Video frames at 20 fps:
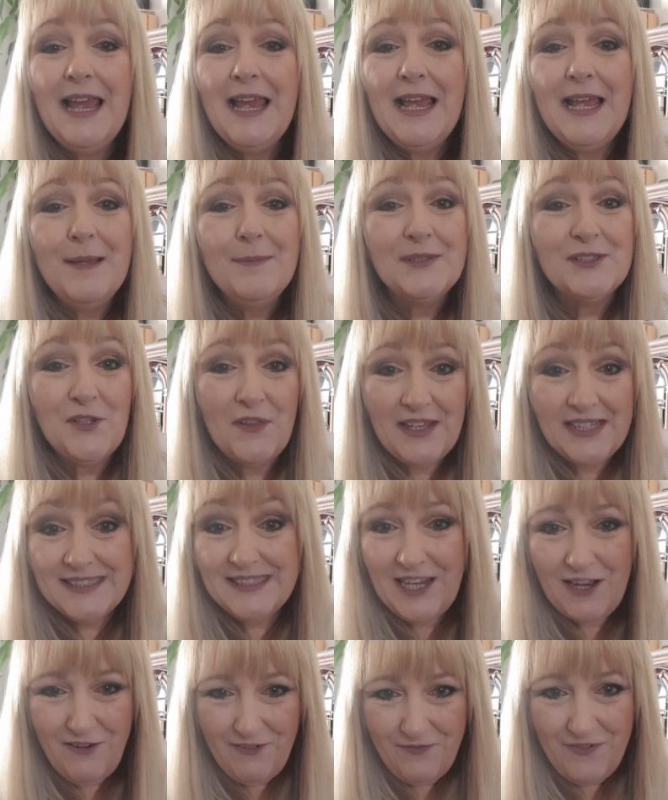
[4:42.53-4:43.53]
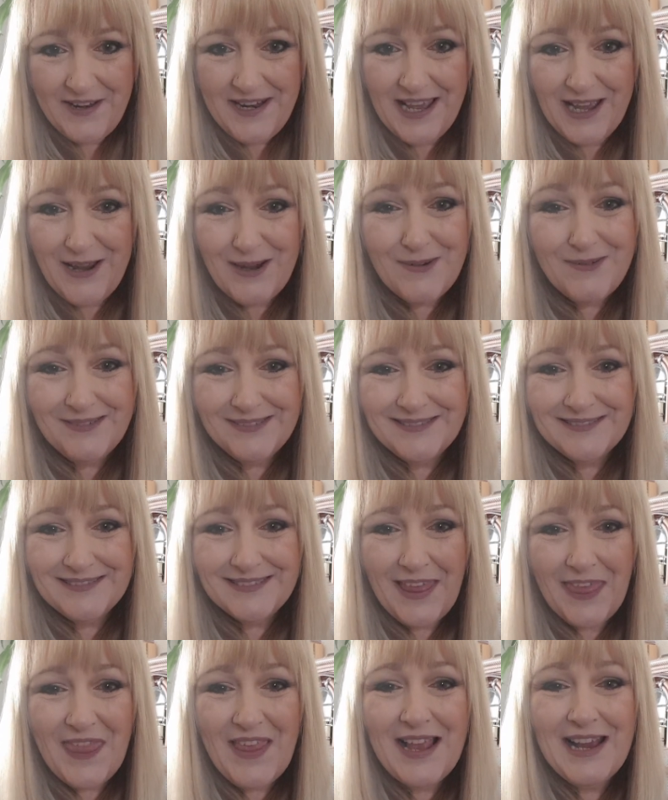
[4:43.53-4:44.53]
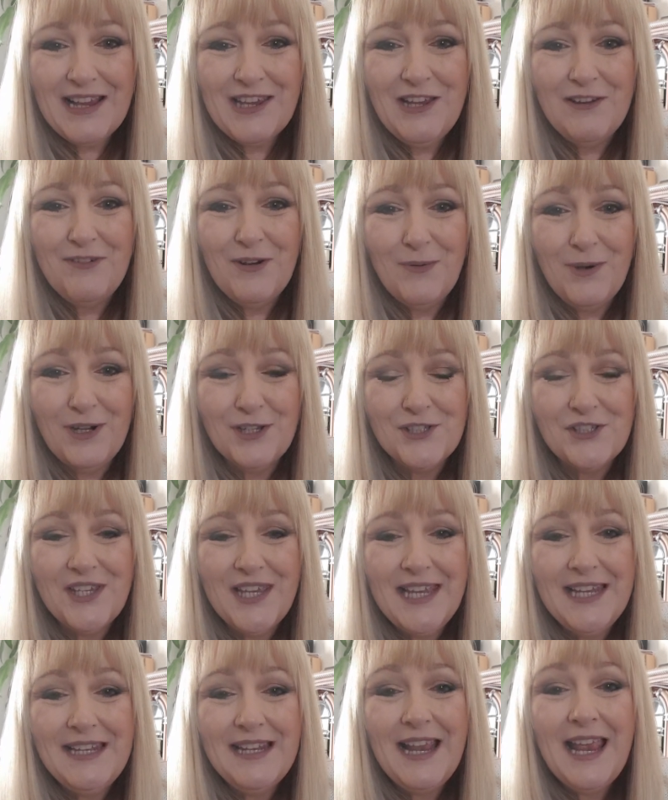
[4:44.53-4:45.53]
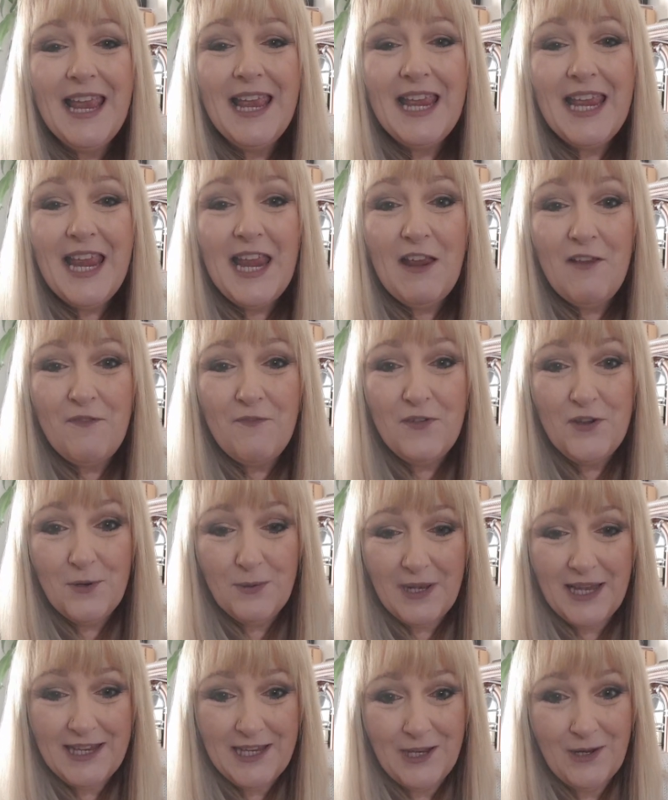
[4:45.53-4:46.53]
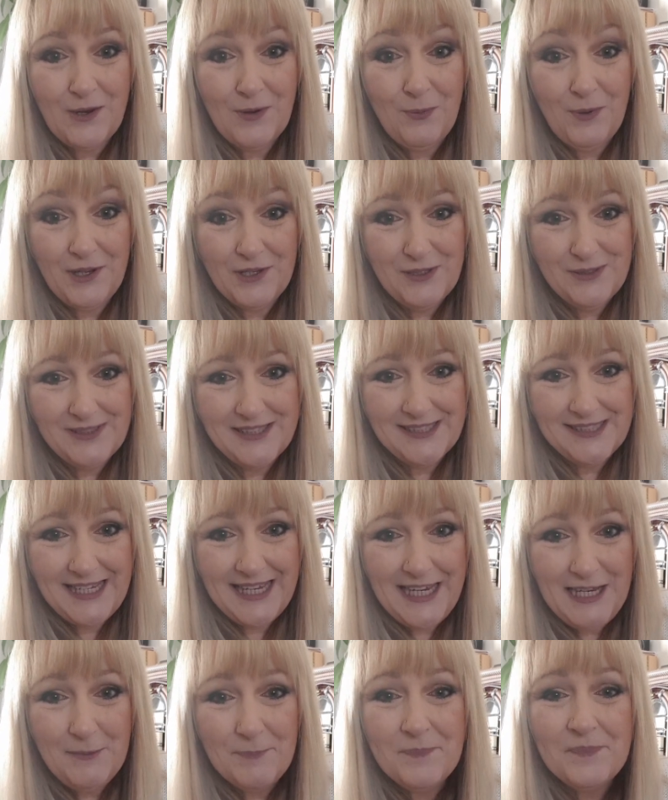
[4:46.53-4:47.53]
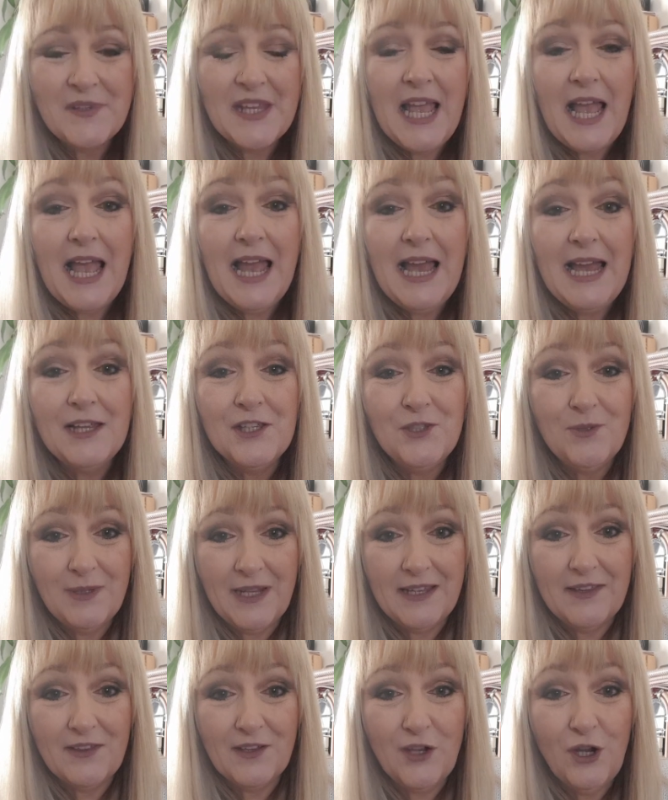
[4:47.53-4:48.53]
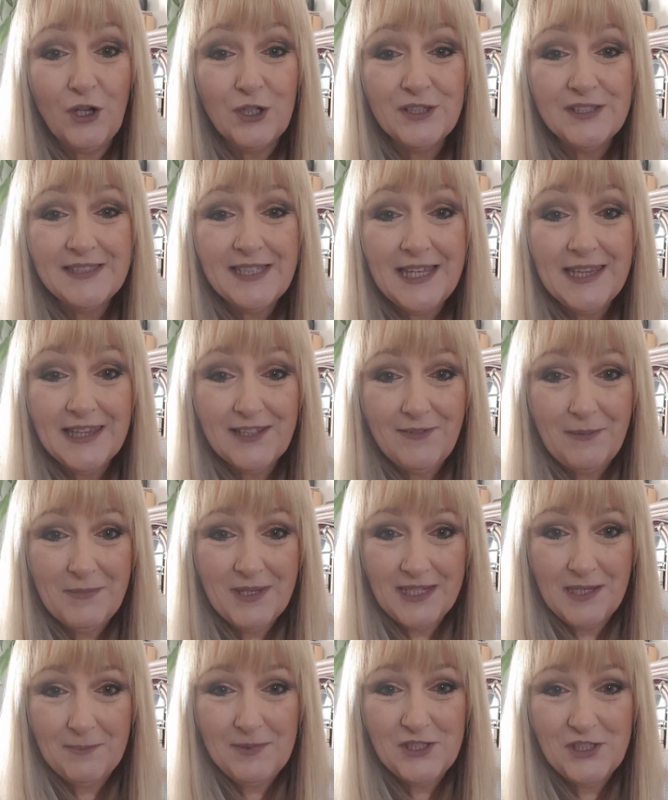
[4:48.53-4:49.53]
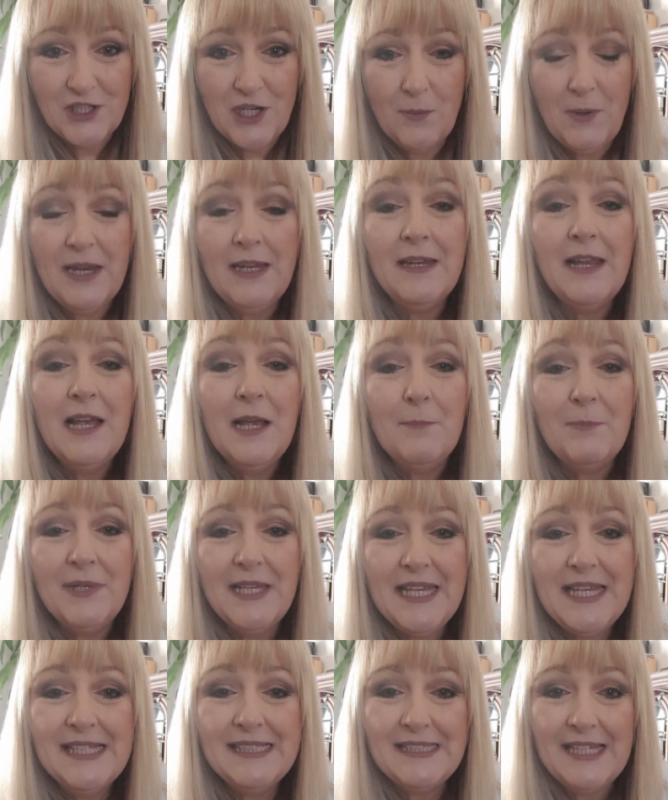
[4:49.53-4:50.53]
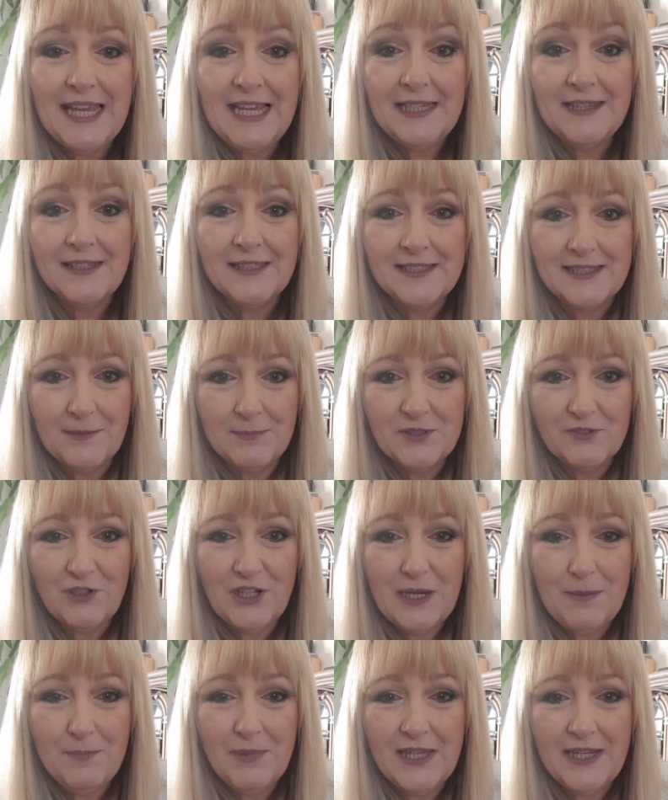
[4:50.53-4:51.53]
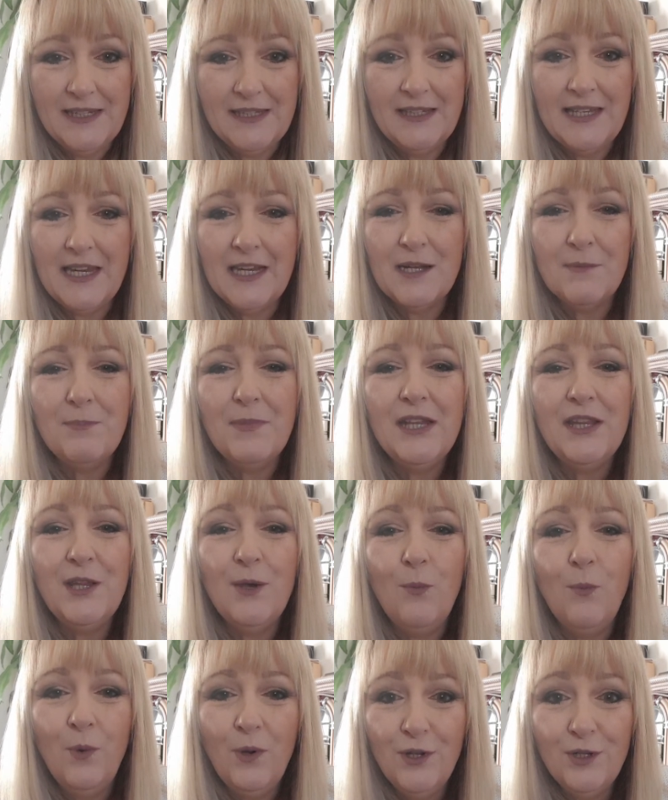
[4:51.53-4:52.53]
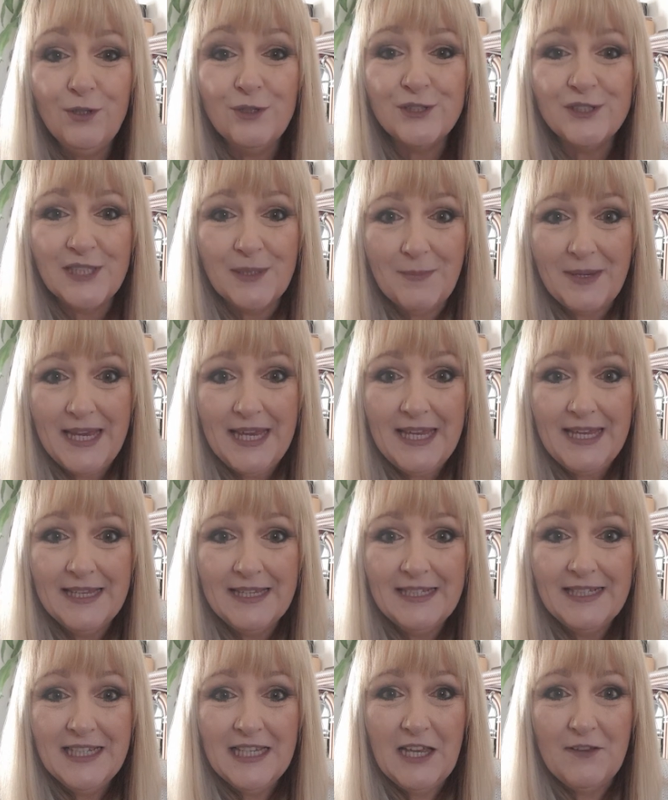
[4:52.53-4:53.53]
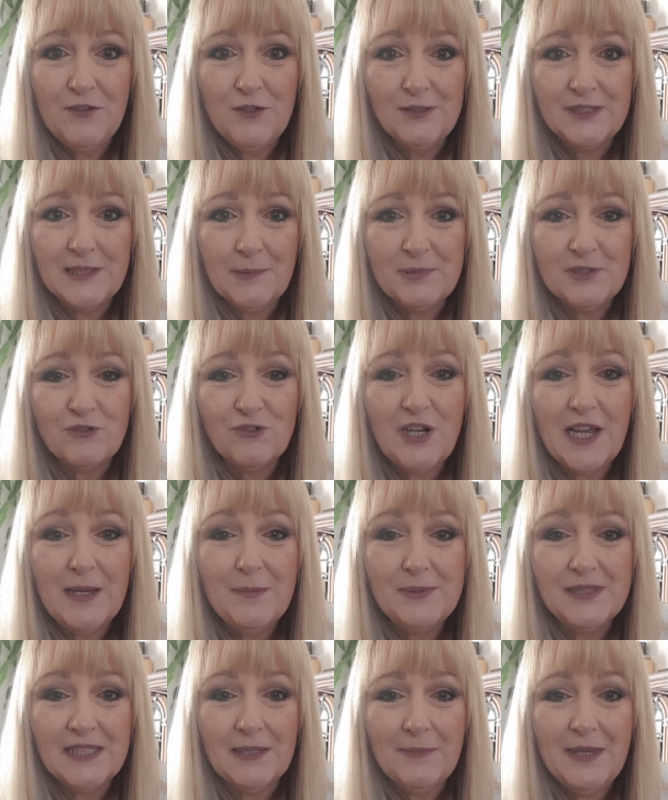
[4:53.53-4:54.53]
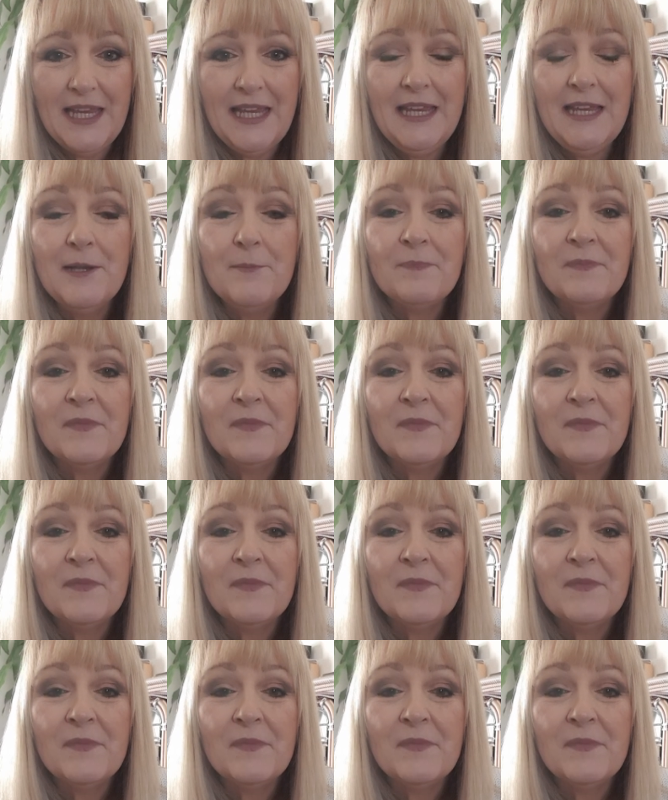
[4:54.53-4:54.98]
Um, so that's it for now. Thank you for watching. If you like what you see and you like the content that I'm going to be showing, please hit the subscribe button. It would mean the world to me if you subscribe to me.